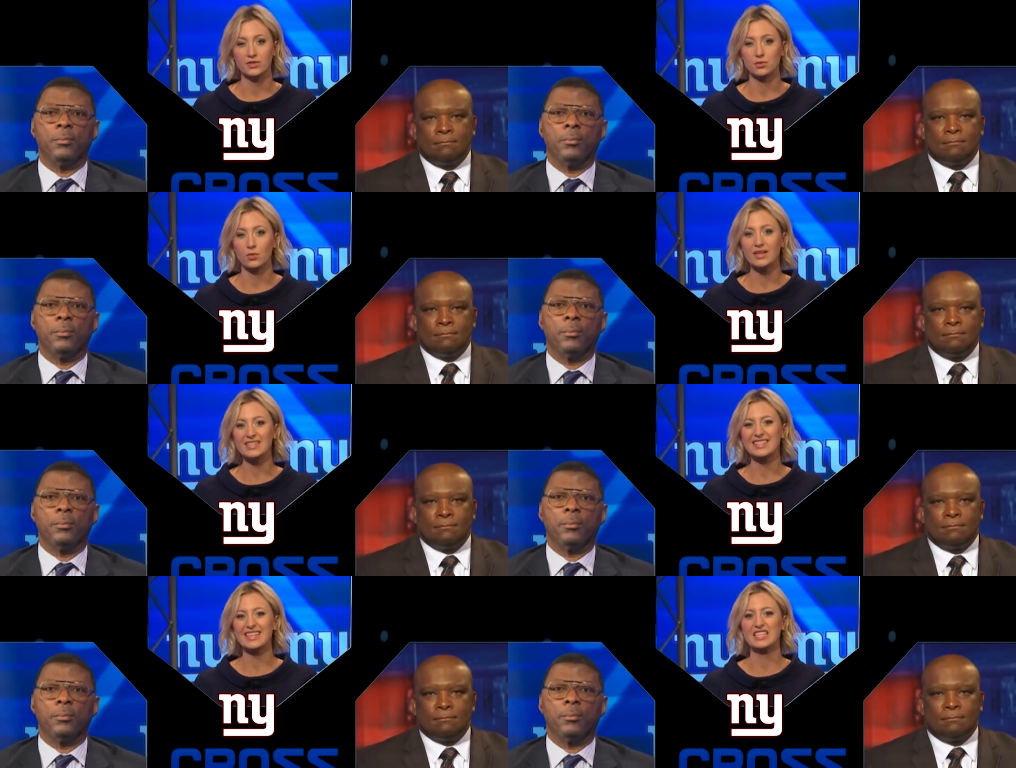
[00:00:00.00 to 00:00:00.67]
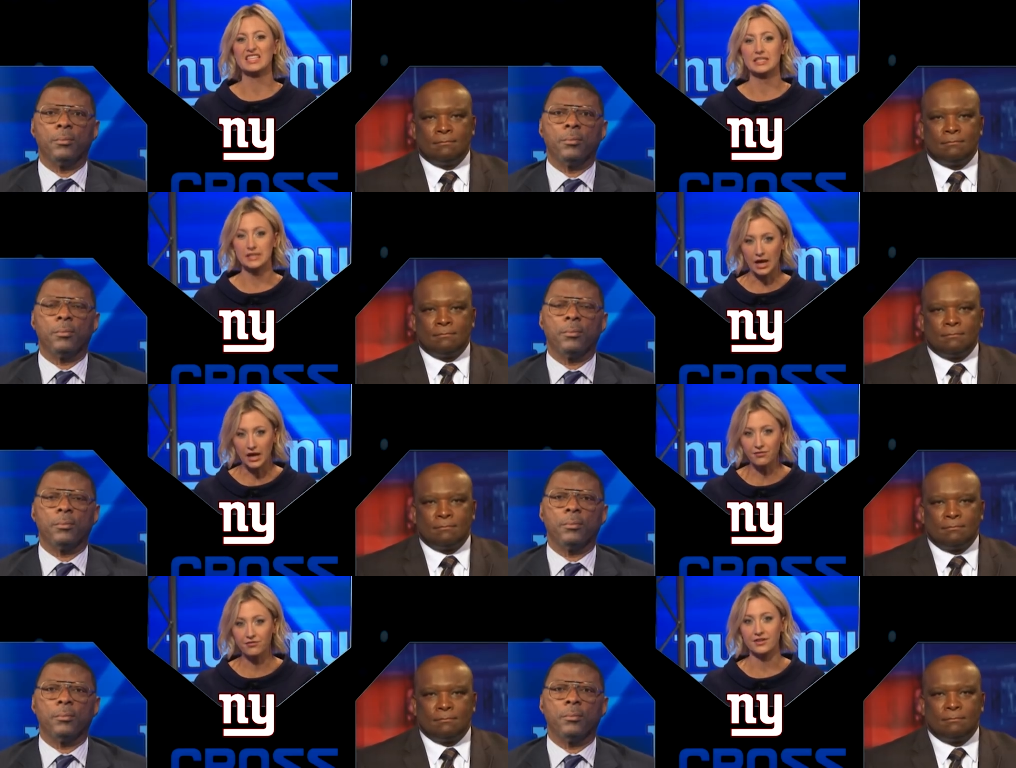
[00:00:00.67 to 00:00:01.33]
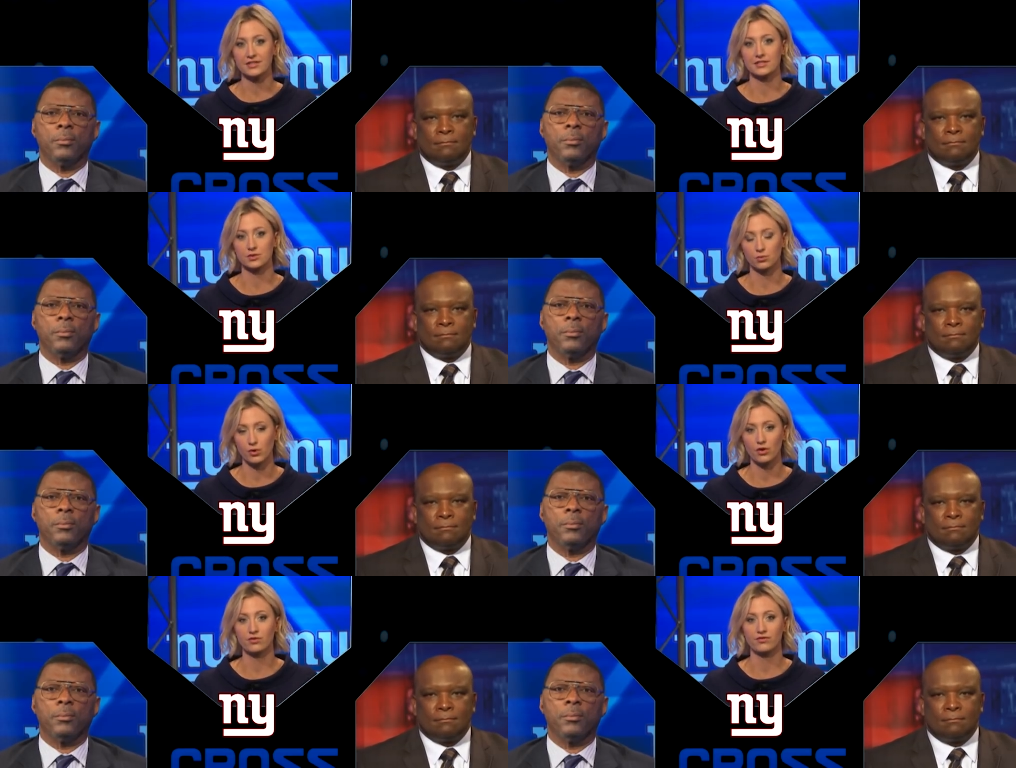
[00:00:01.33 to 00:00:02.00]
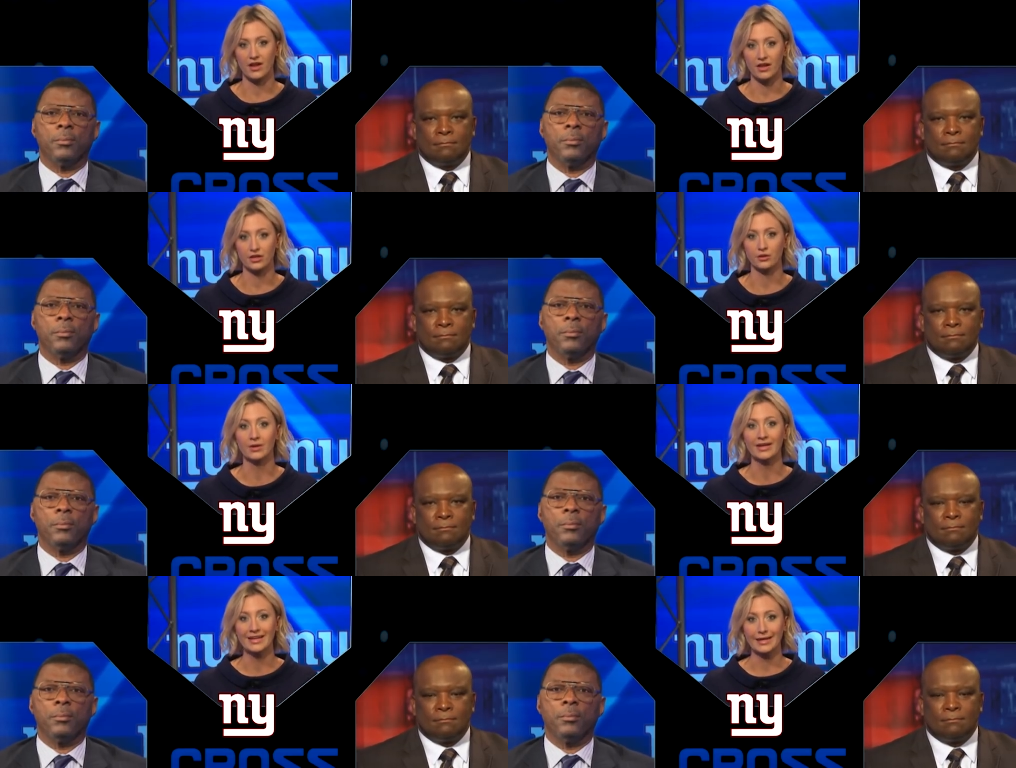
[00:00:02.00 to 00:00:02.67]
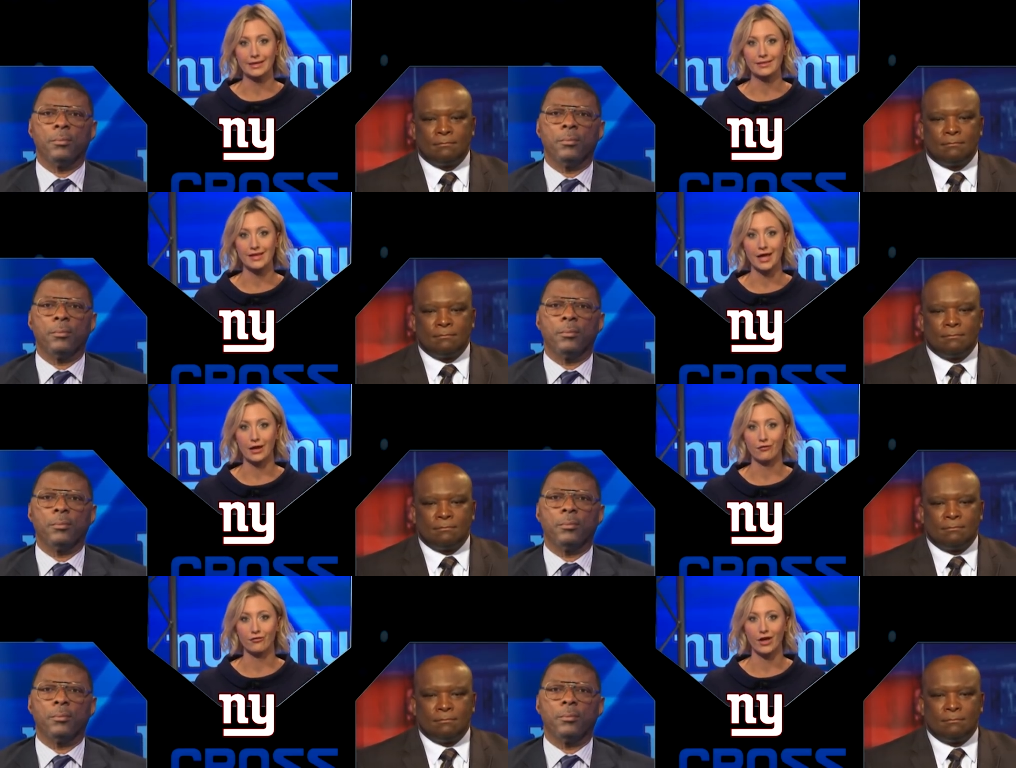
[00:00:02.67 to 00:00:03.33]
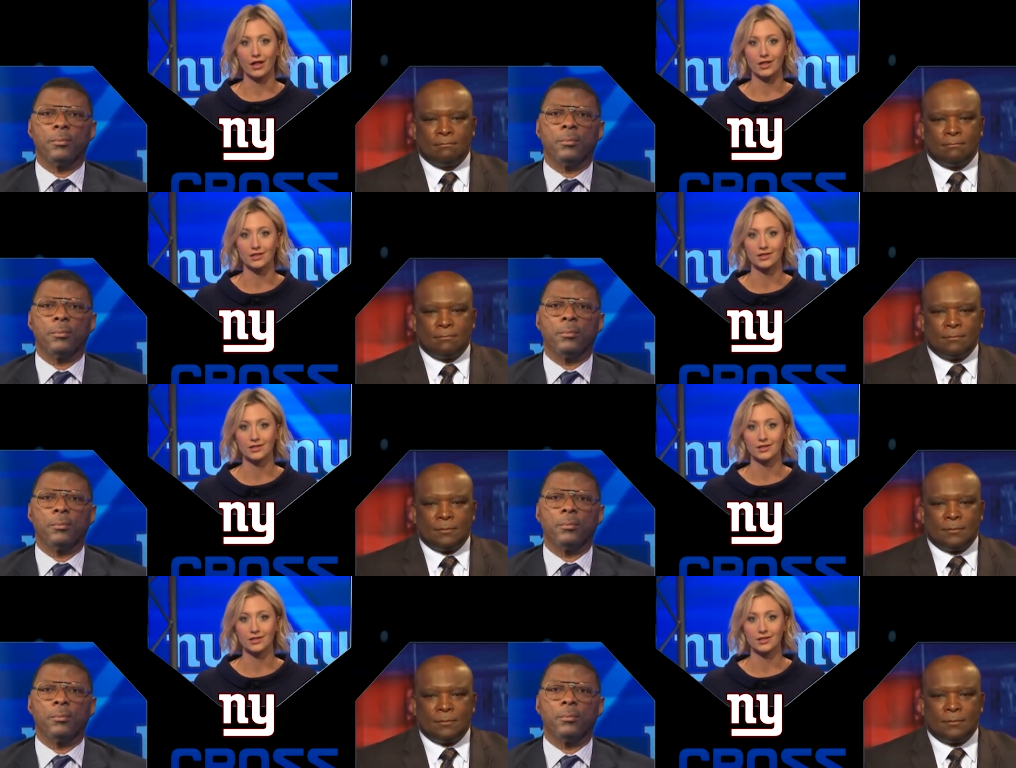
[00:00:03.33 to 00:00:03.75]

Speaker 1: is what is the toughest road venue in the NFL?